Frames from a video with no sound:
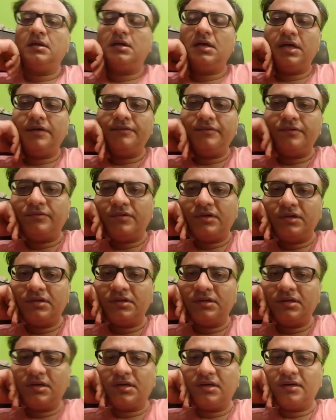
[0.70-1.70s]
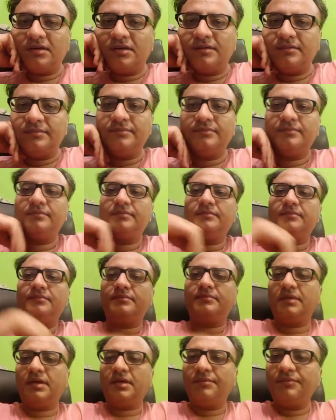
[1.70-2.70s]
Hi everyone, uh,
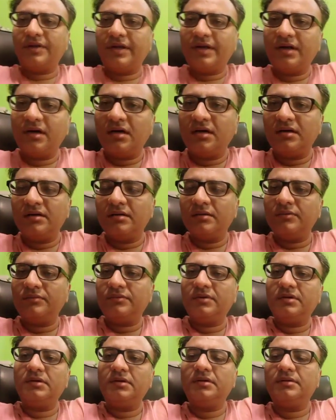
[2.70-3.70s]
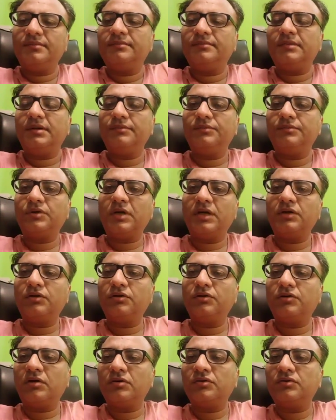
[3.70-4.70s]
I'm Rehan. Um, I'm trying to
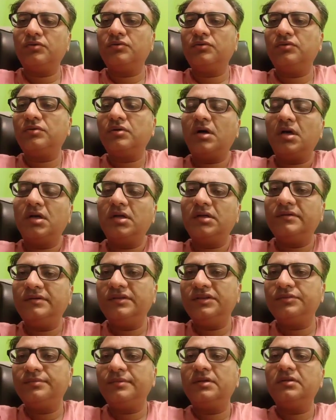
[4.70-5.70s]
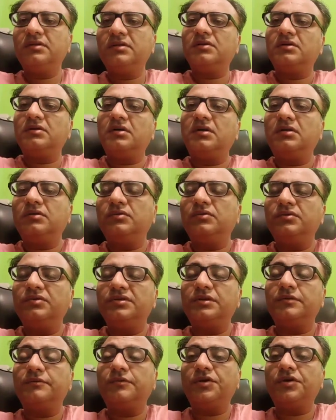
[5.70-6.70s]
talk to Carla Reichman, uh,
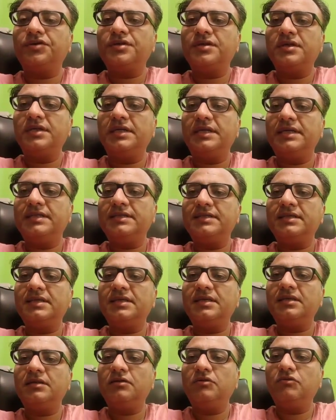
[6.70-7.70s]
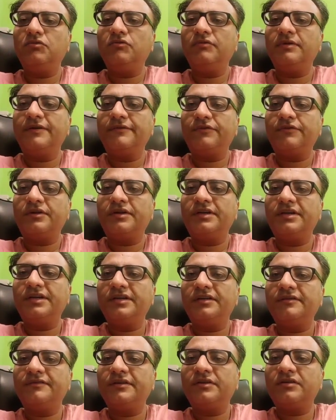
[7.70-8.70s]
who's in Washington DC, who went for an
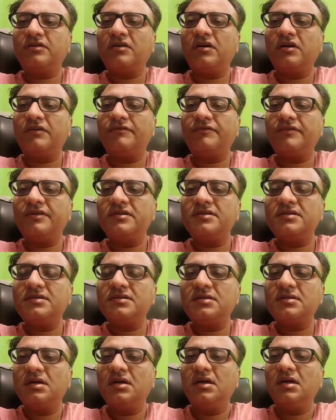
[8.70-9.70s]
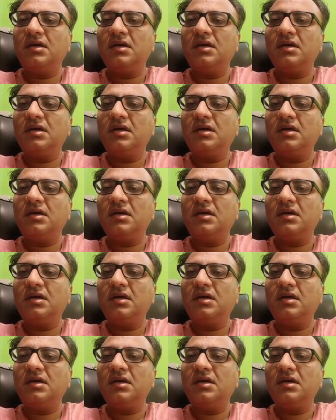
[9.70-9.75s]
Interfaith conference.